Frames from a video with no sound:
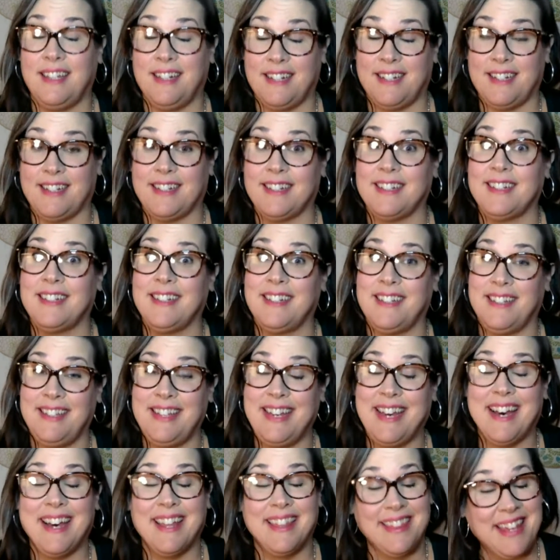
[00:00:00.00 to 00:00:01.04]
Yeah.
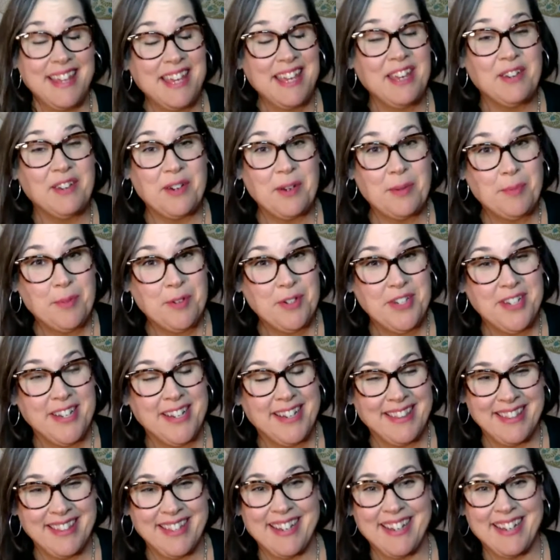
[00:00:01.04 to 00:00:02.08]
Yeah. Thank you. I
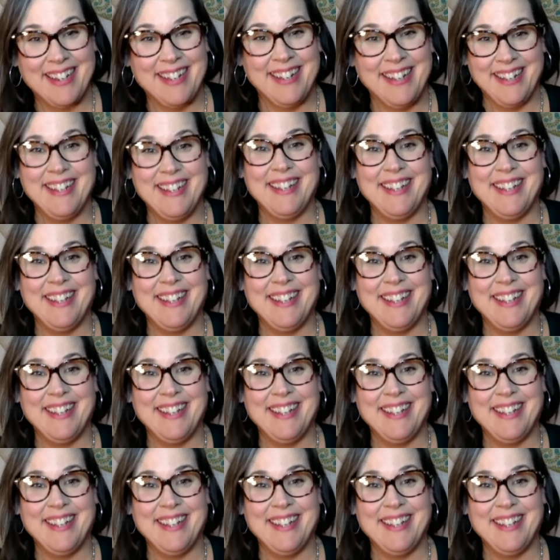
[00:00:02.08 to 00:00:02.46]
appreciate that.